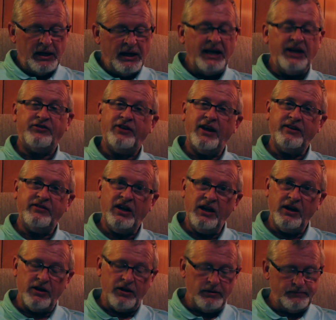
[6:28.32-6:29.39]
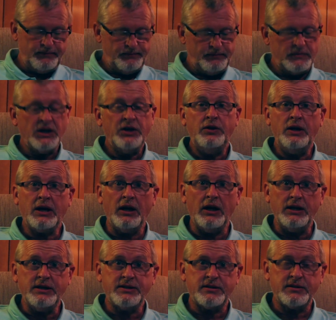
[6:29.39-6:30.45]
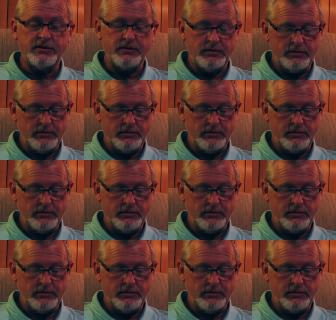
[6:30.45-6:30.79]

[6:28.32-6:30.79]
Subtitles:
It says here, Nicholas."